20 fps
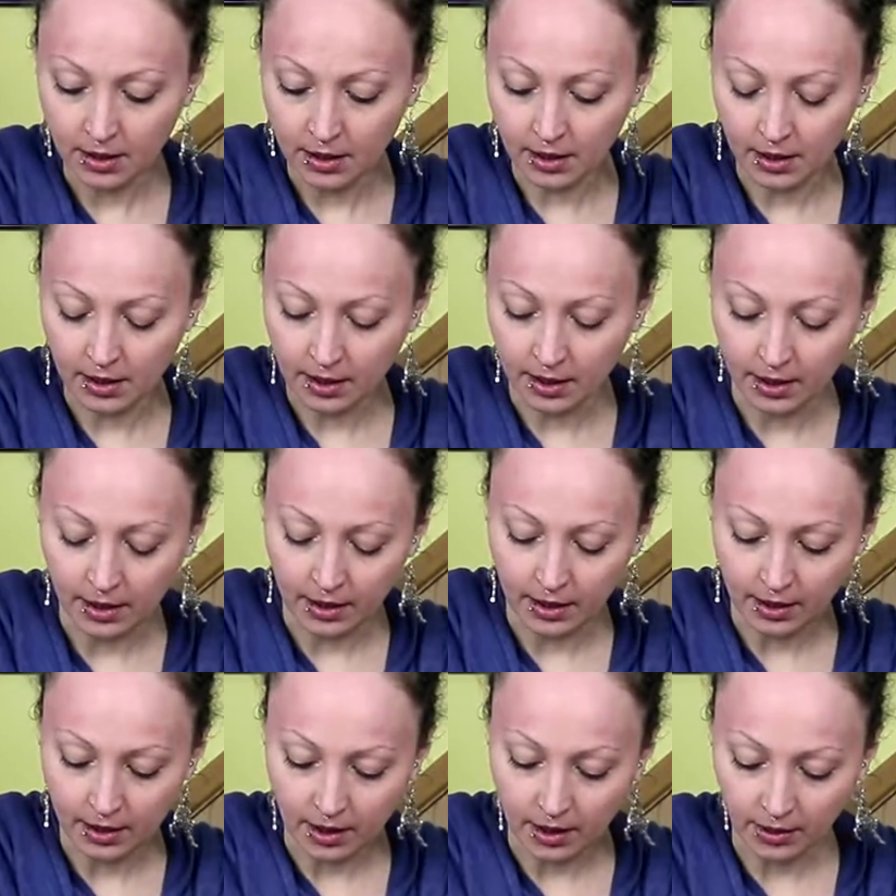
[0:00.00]

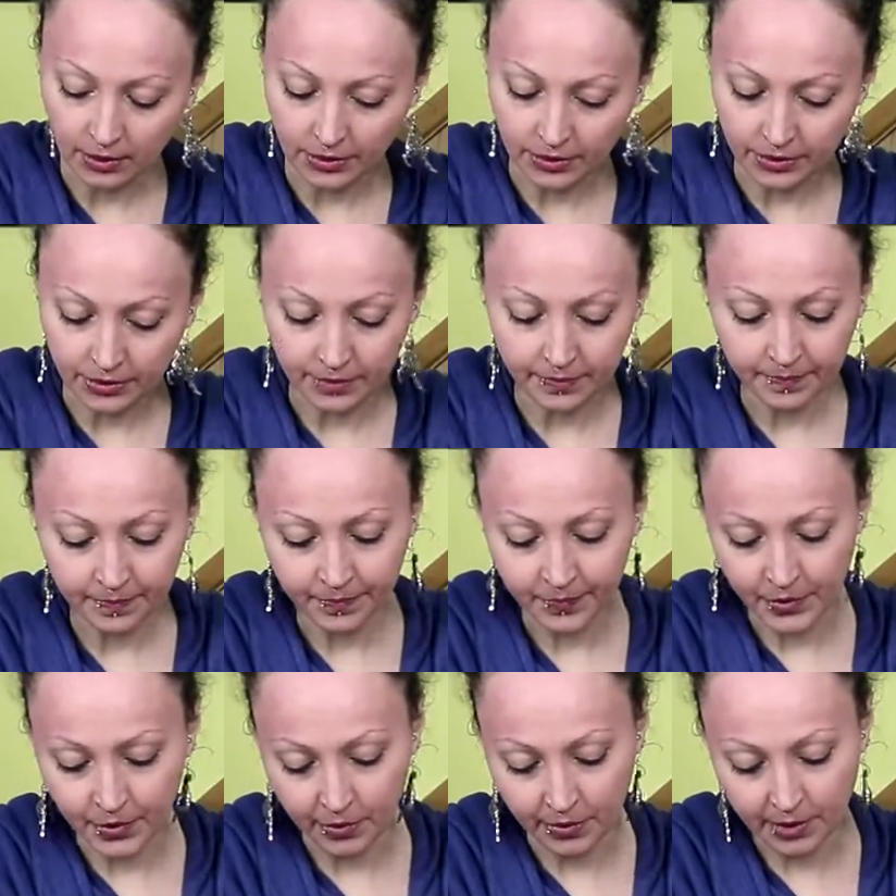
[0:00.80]
color
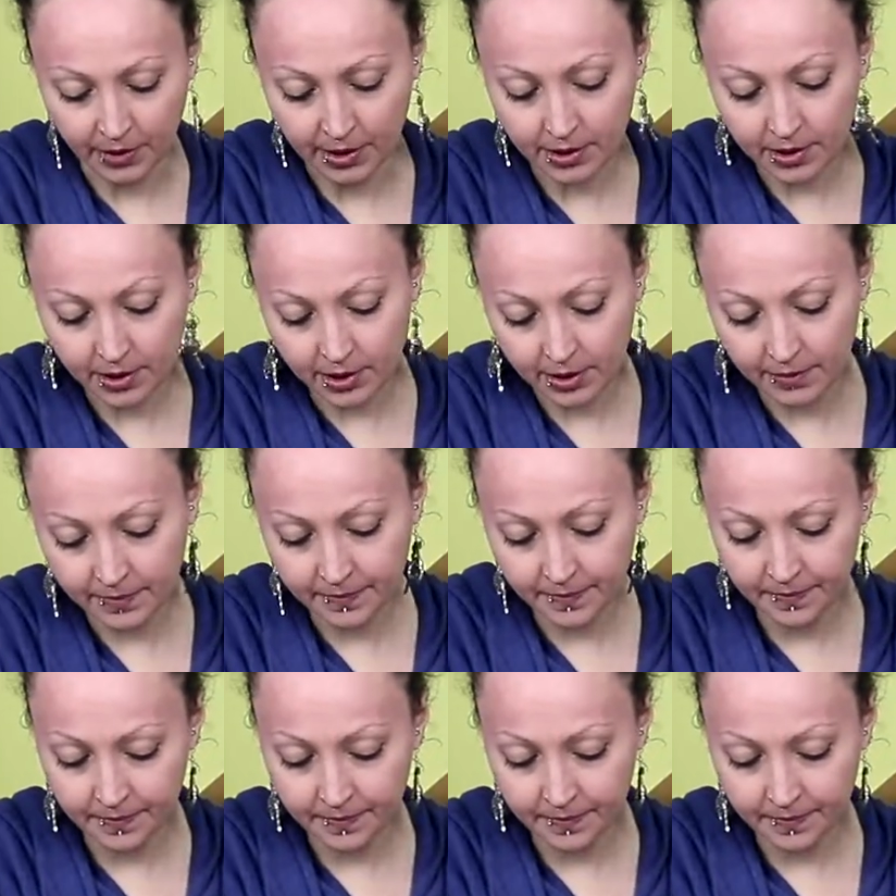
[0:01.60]
to it.